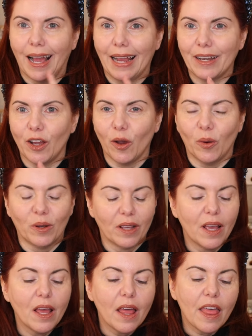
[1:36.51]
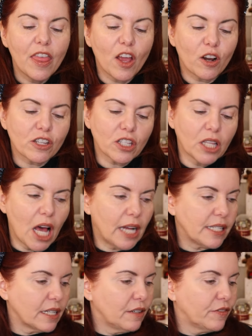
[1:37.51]
I know, there's a
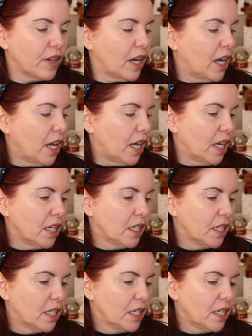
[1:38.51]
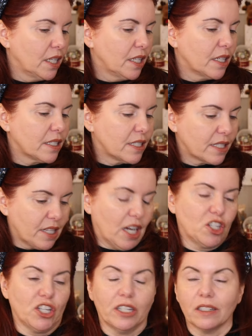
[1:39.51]
lot of... Uh,
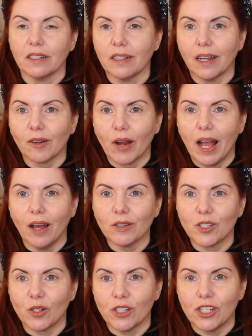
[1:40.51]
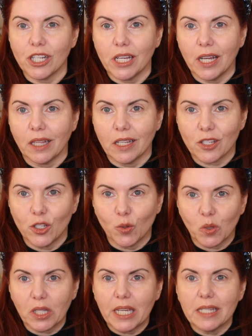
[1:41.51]
discussion around Sonia G and this new
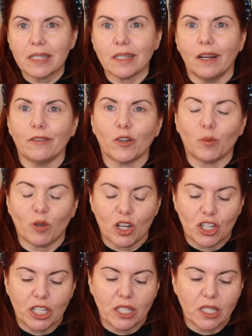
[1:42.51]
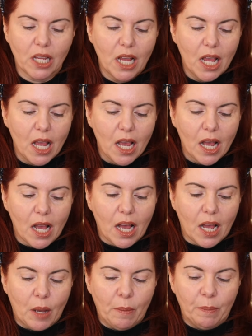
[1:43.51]
release of her brushes.
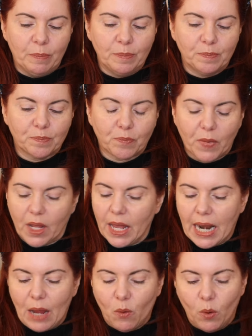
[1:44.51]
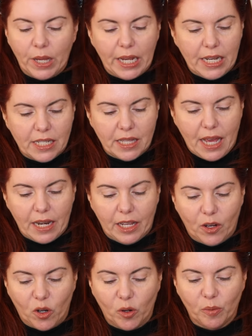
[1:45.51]
Um, and I won't get into that
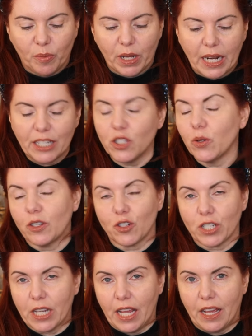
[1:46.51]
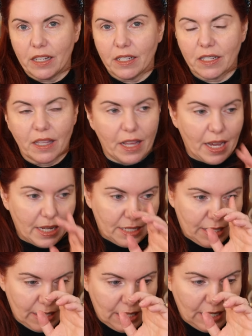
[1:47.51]
here, but I do understand
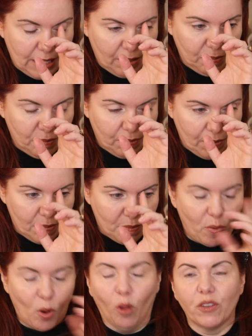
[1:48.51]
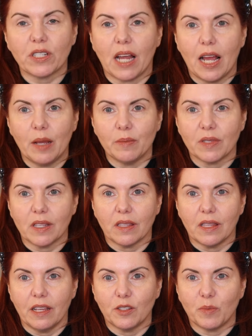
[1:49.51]
that um, both times
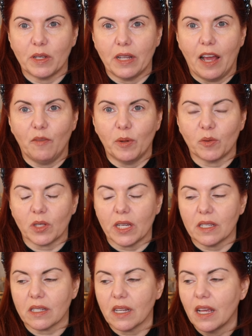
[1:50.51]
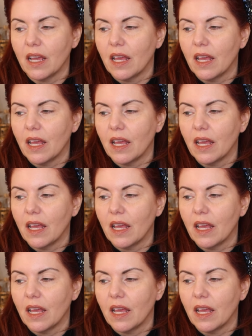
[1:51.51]
that these been, have been released,